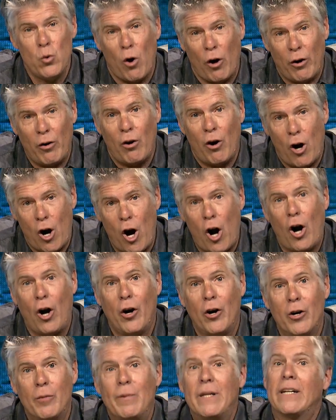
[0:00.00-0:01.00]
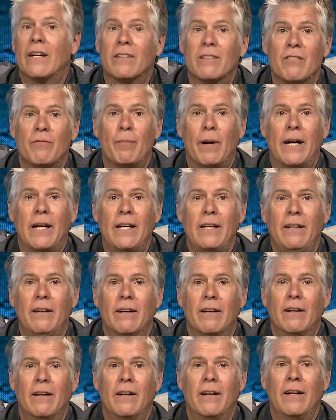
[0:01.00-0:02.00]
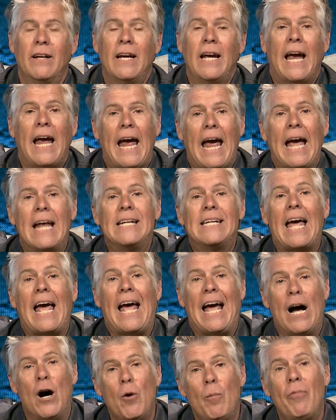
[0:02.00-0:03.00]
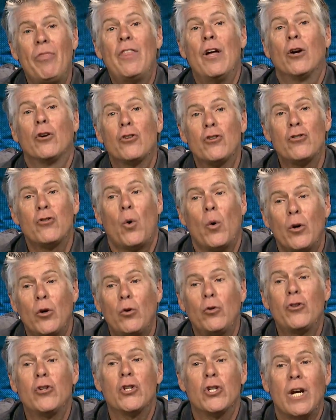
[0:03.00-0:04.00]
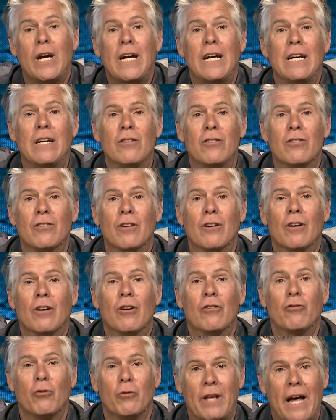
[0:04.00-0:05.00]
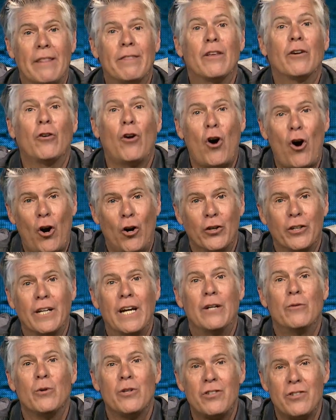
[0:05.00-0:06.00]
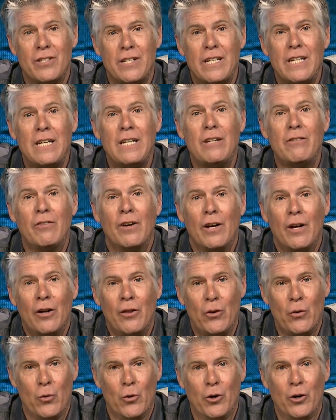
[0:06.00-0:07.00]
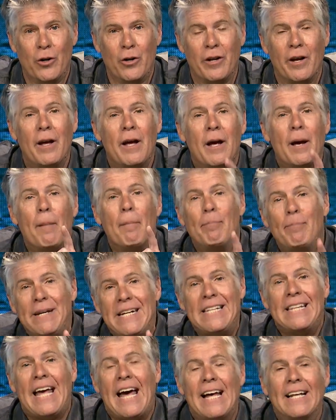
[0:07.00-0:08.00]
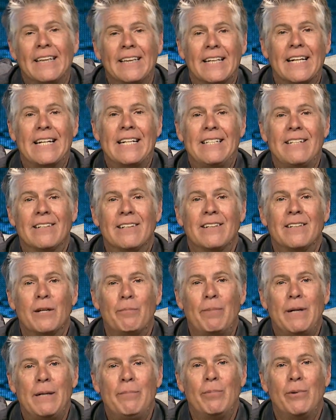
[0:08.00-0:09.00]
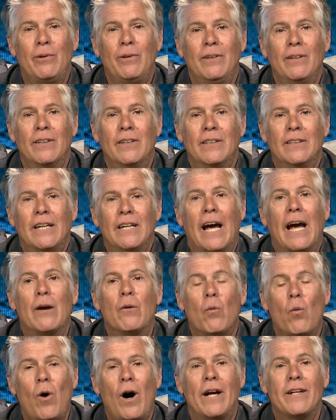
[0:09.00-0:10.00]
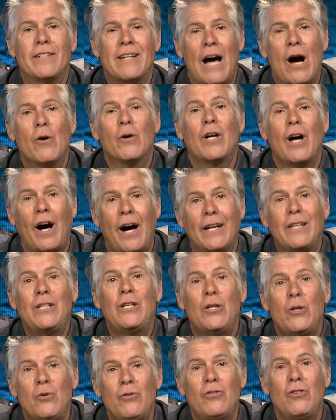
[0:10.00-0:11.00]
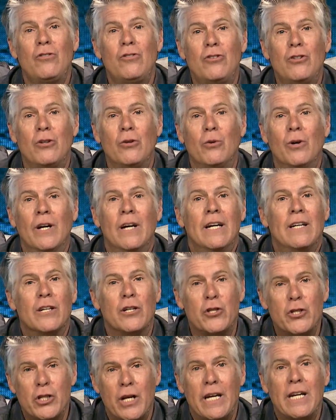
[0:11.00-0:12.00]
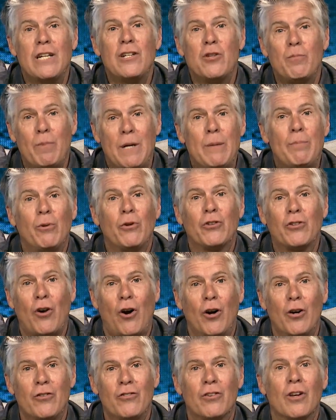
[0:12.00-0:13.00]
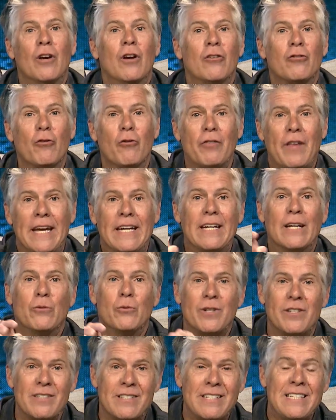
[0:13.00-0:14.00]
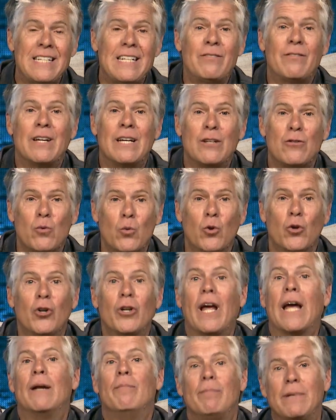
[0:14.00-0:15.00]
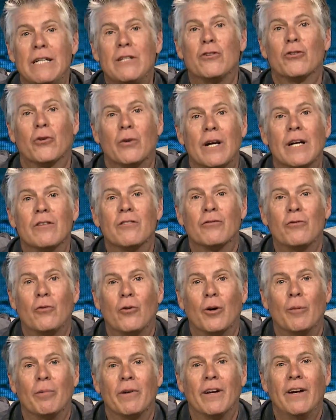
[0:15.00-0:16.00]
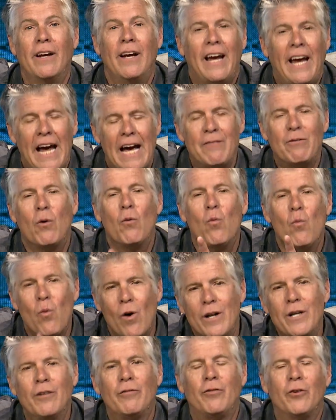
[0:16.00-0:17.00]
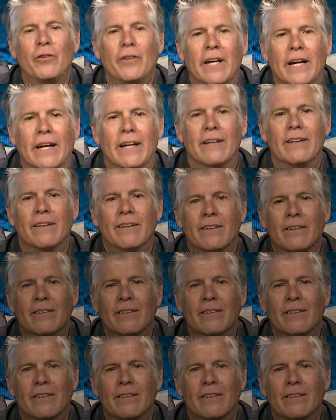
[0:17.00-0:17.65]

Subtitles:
who are hard because of pain, and to help their soil change so that their heart can receive the word. Be that light to people and watch how God uses you to change people's hearts so they can receive his word and be transformed. Have a wonderful day.